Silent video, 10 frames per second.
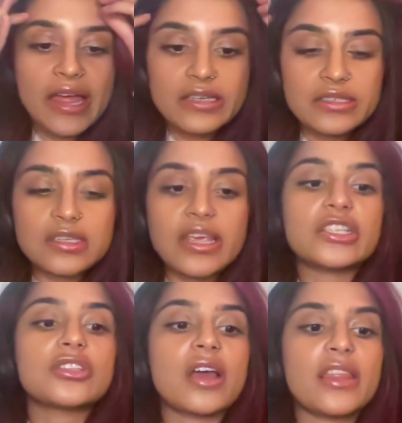and
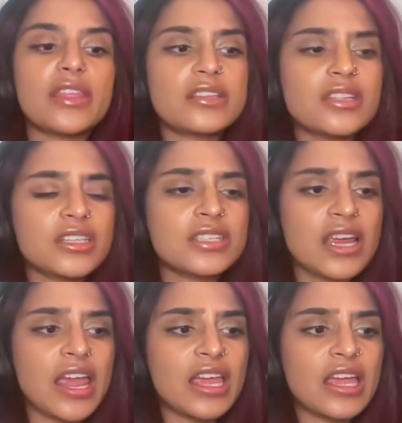it's, I think to this
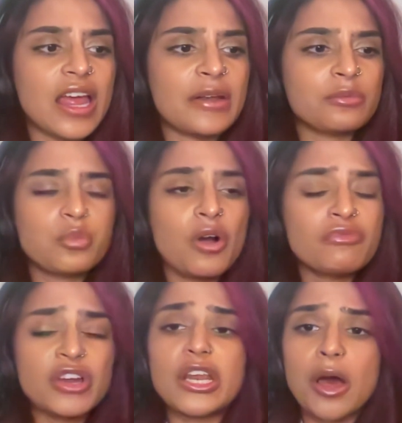day, and
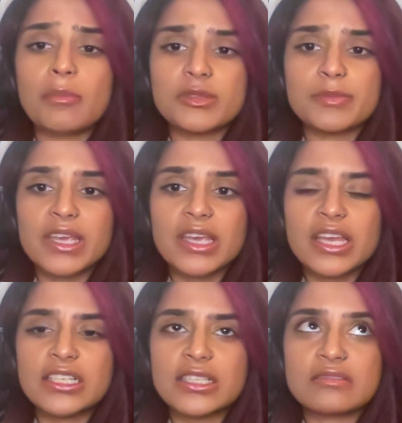what really alarms me
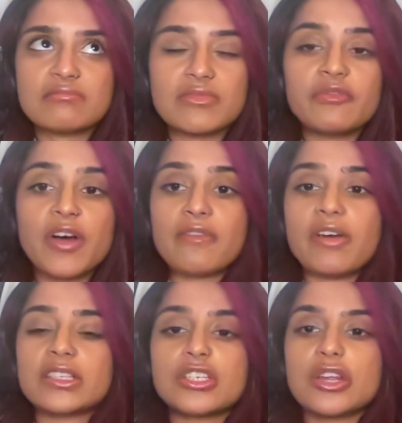is Vyvanse.